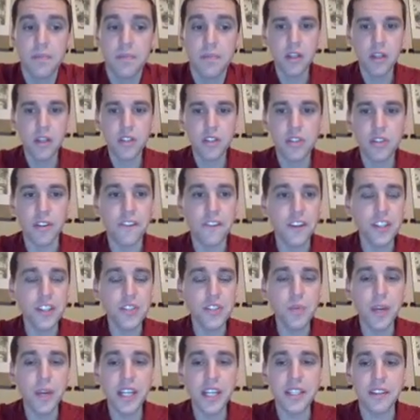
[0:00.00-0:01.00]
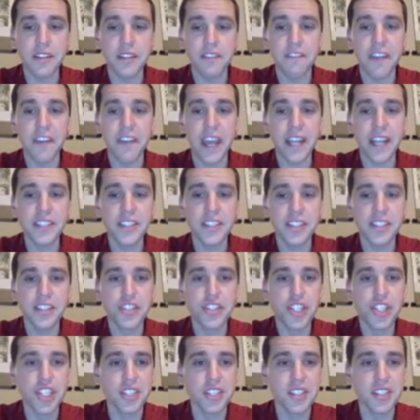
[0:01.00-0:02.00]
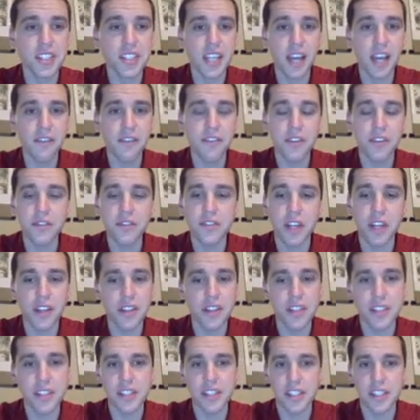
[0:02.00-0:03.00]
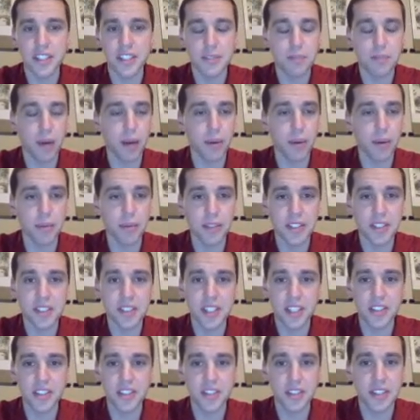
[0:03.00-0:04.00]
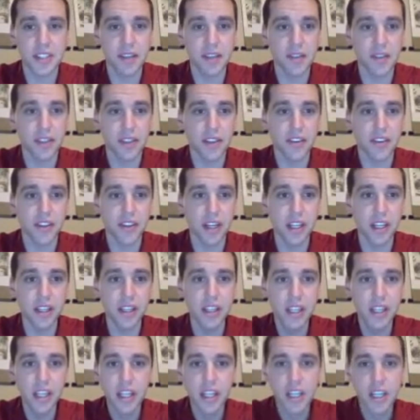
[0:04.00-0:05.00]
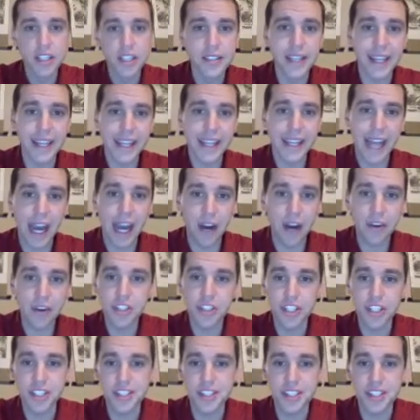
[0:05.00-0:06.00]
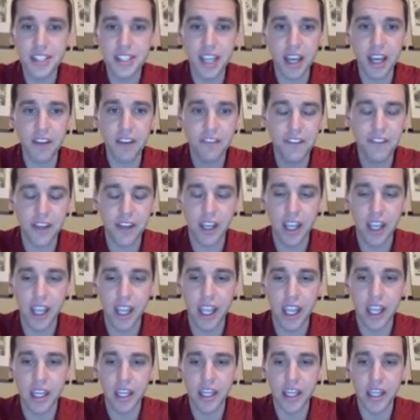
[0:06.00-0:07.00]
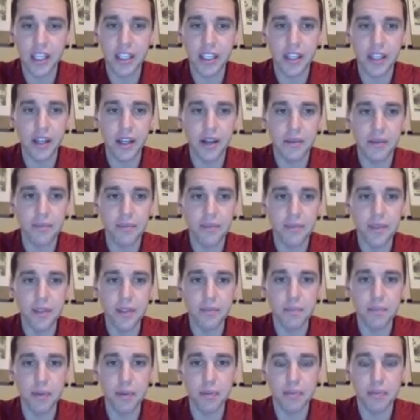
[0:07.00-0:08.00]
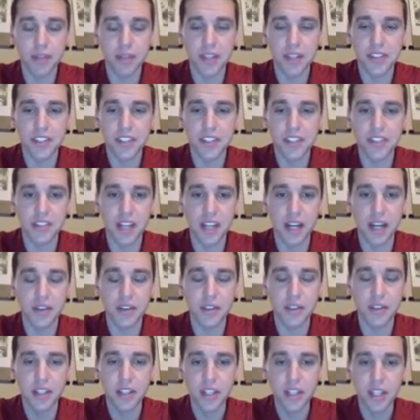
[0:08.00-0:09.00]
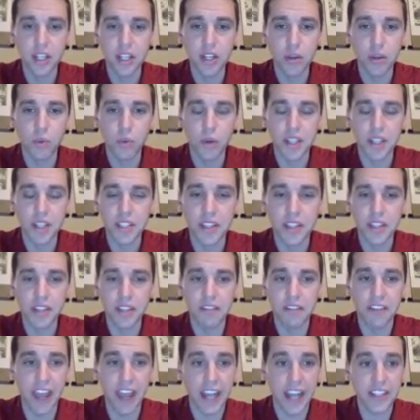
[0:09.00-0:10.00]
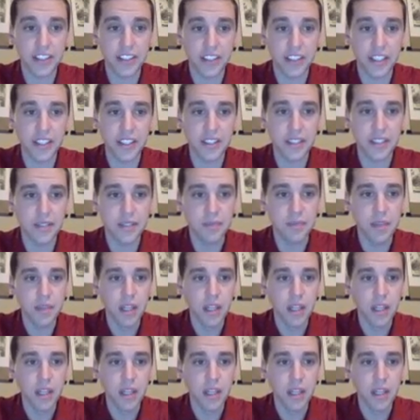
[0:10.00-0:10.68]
So the first way to factor GCF, you've done this since probably 6th or 7th grade. Take out a GCF and put parentheses around what the factor is.